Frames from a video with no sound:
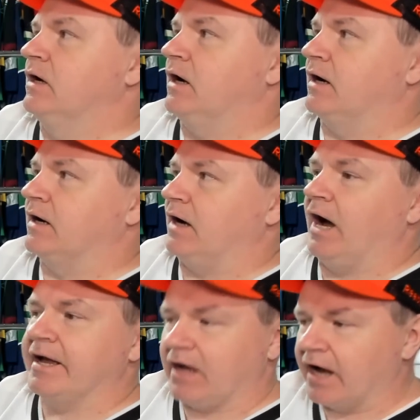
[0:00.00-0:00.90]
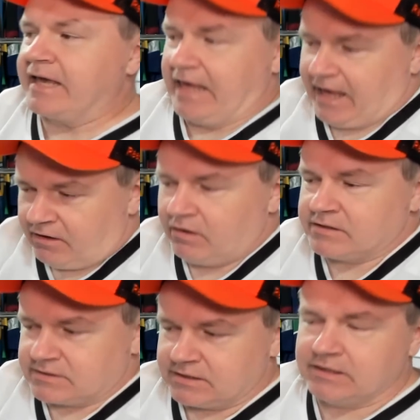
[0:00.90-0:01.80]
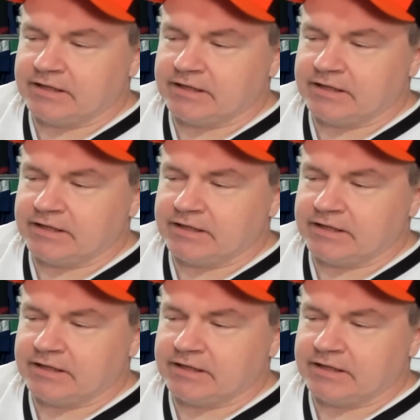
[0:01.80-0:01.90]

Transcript: Uh, I I cannot see